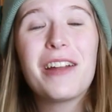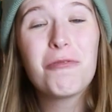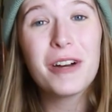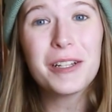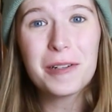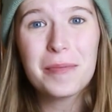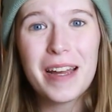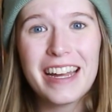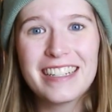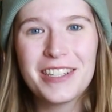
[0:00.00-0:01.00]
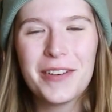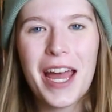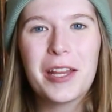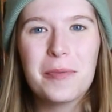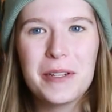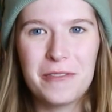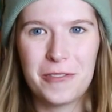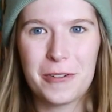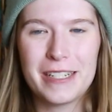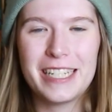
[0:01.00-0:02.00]
and welcome back to Element
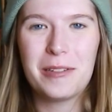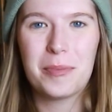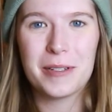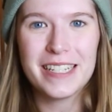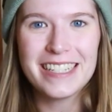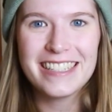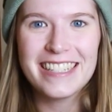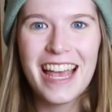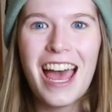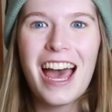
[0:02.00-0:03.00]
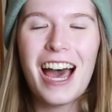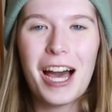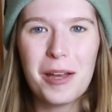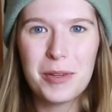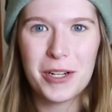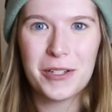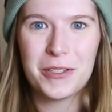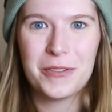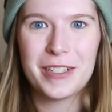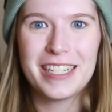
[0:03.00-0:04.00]
fourteen Presents. I'm your
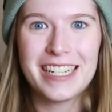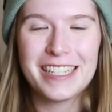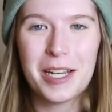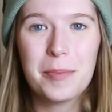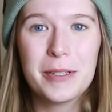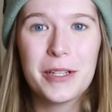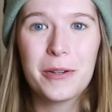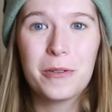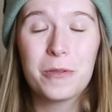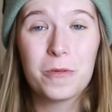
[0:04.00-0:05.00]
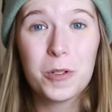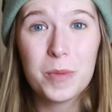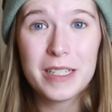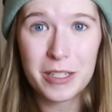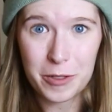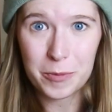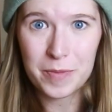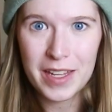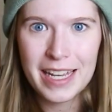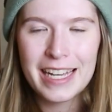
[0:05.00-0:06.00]
host for today's episode, Ruby
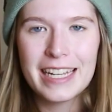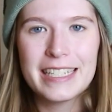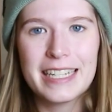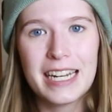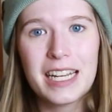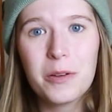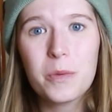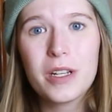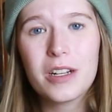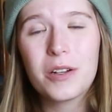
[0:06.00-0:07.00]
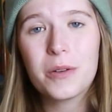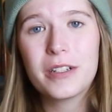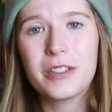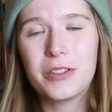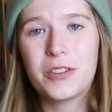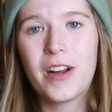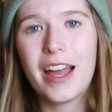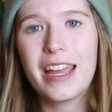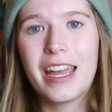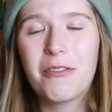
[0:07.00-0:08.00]
Zoom. Today we are going to
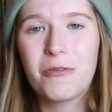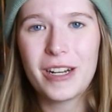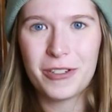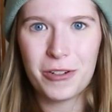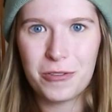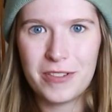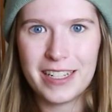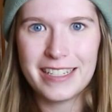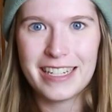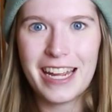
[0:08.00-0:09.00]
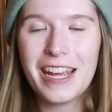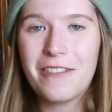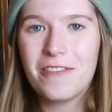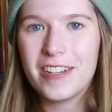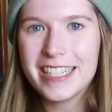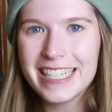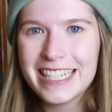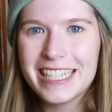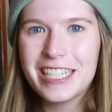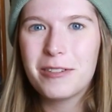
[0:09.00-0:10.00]
try and retrofit a
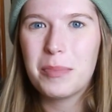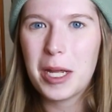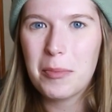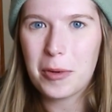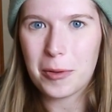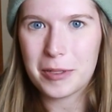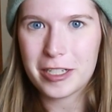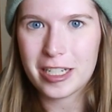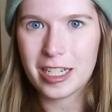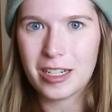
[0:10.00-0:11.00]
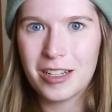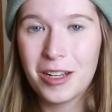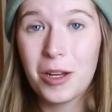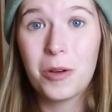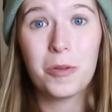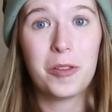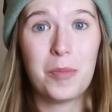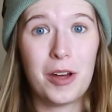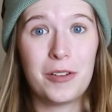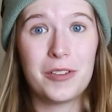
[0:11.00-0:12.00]
vintage pinball machine
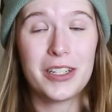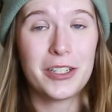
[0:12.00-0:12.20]
with modern